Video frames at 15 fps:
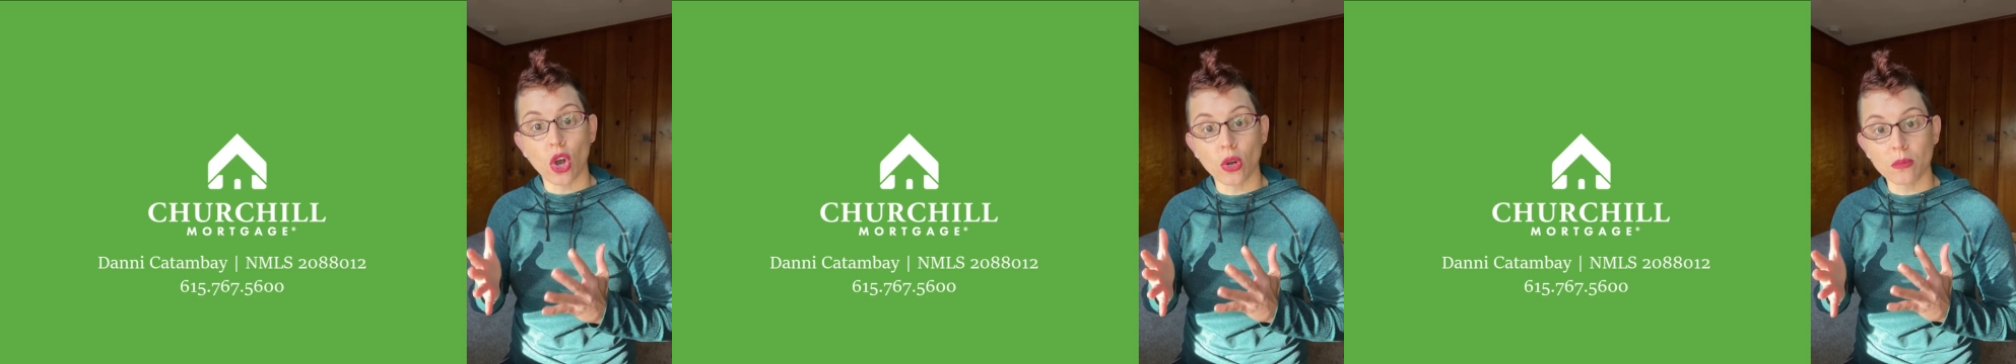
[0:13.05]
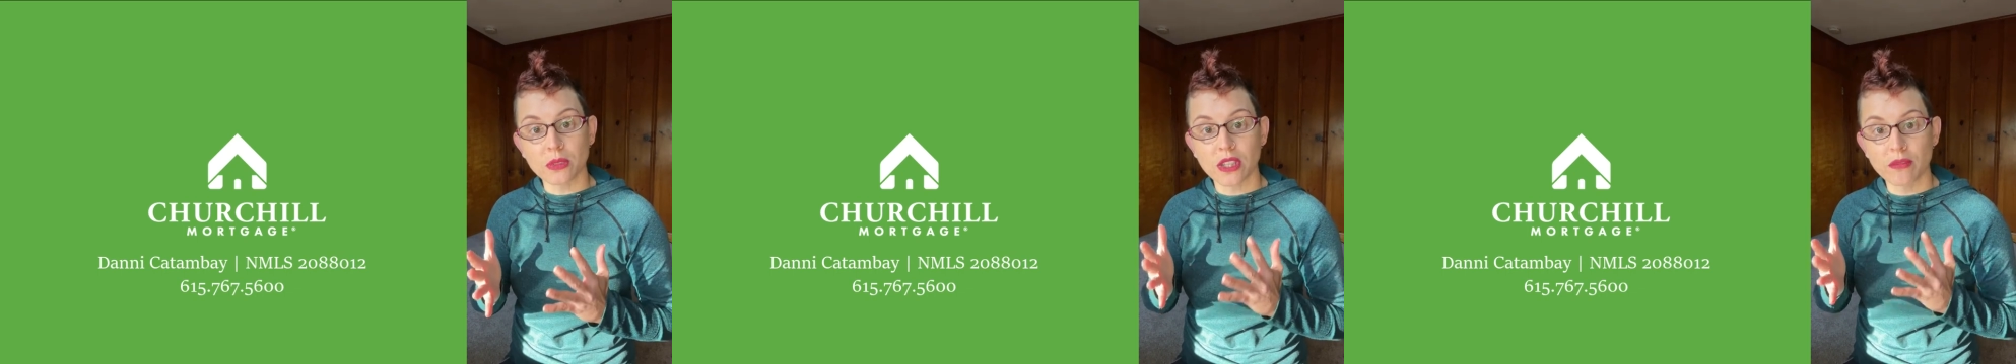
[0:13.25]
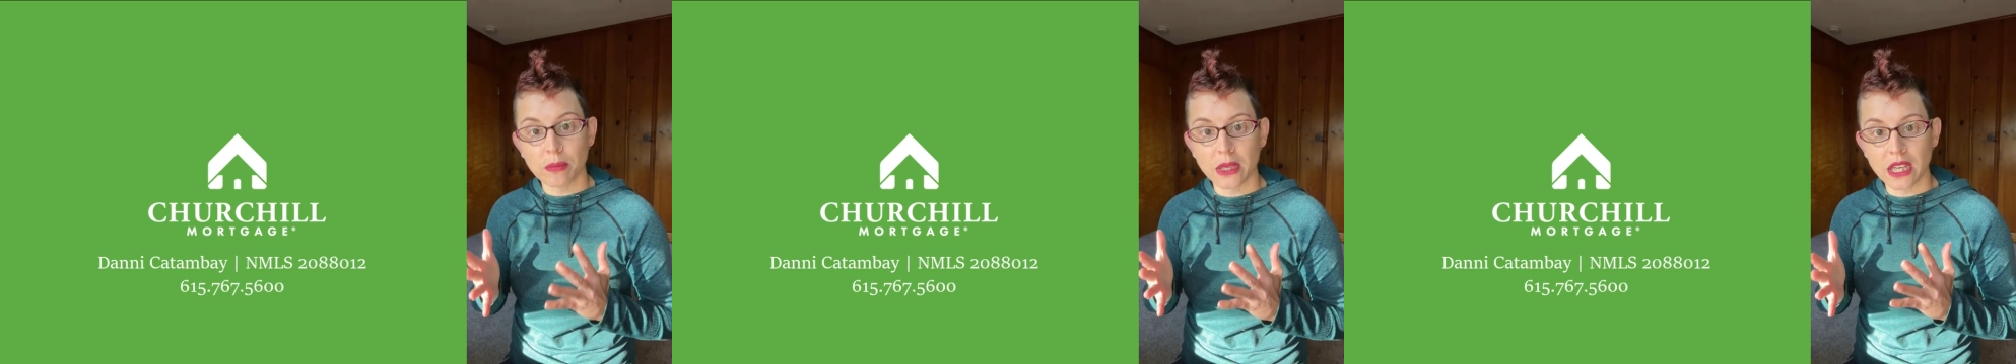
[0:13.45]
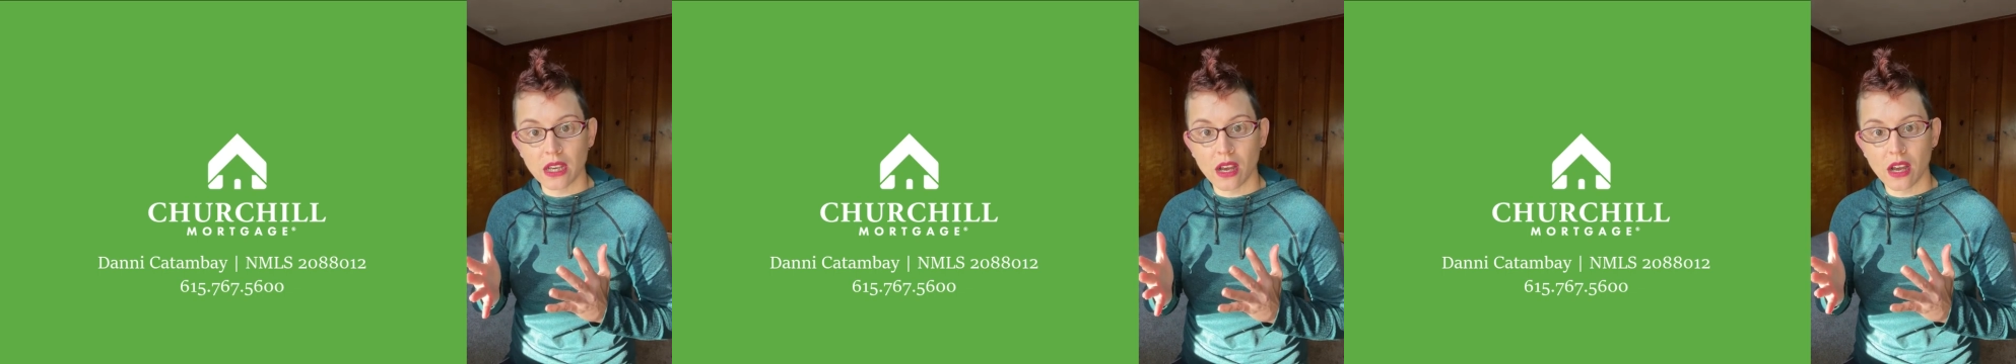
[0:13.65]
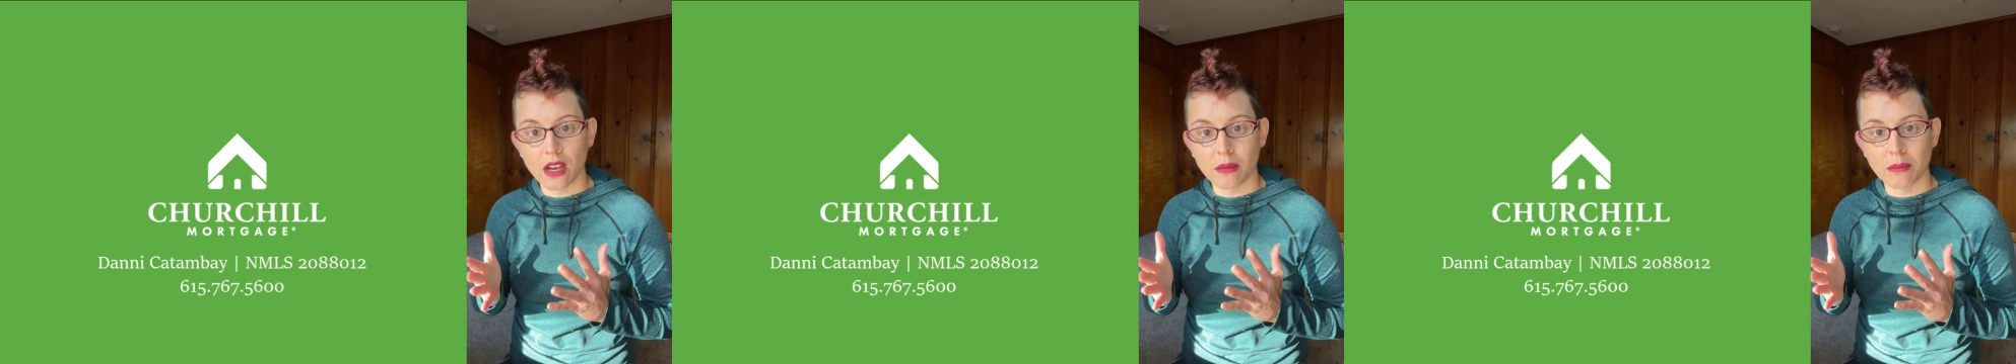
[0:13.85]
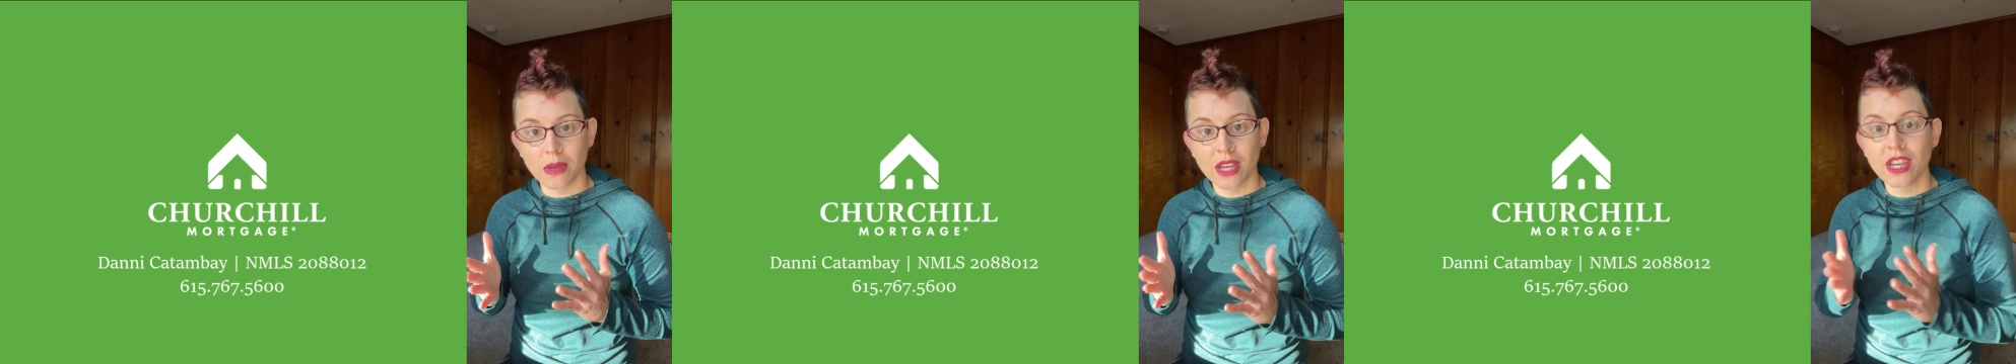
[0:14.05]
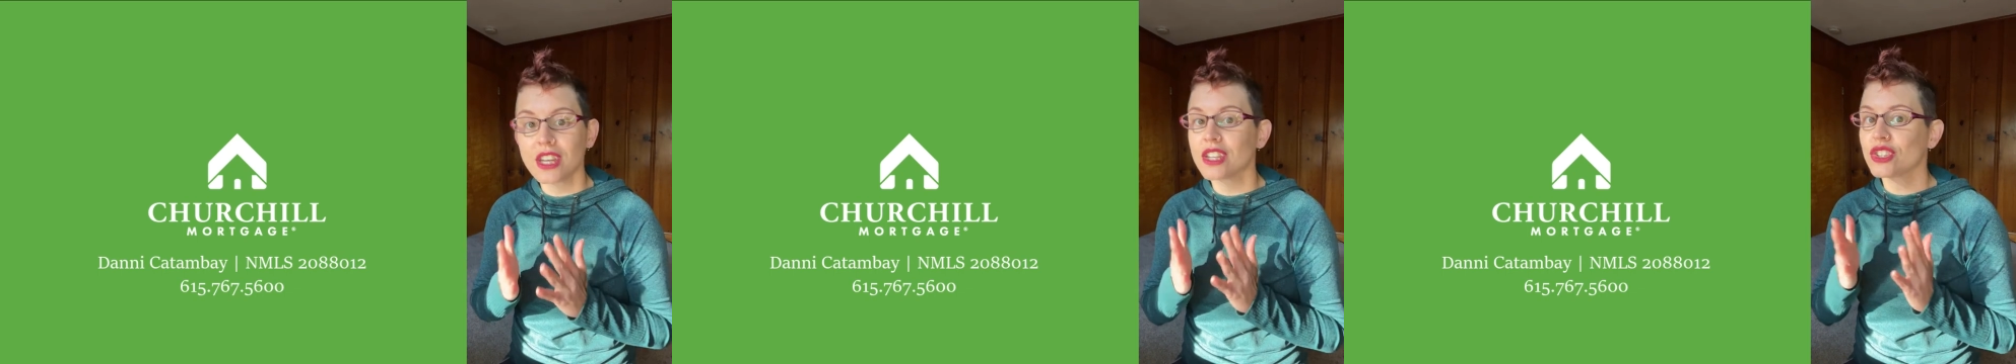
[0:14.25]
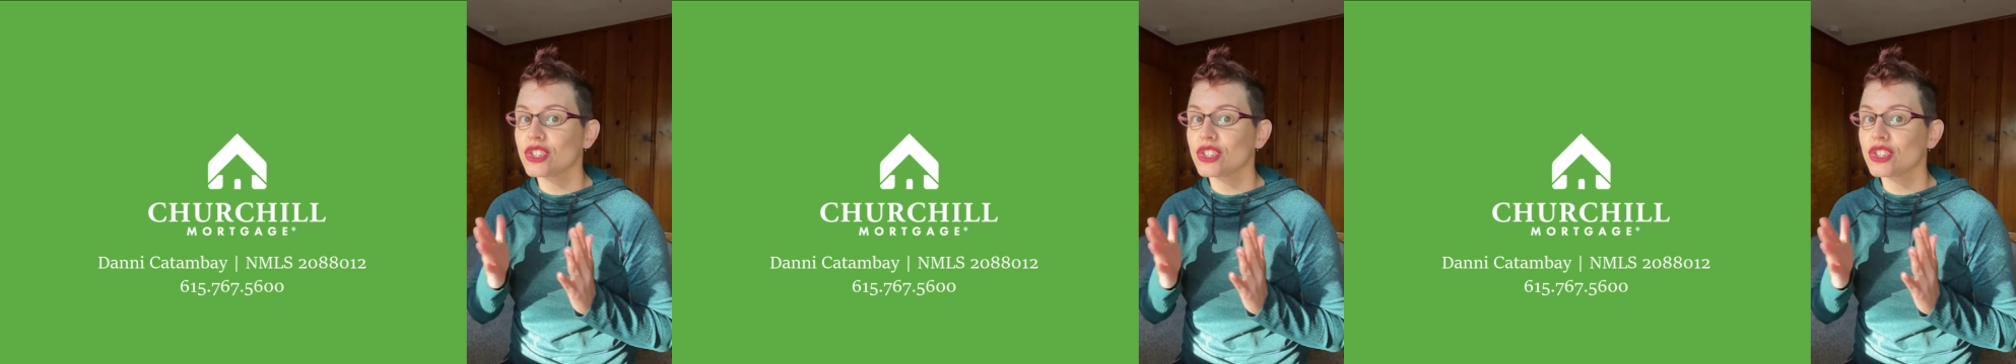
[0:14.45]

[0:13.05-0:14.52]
homes have become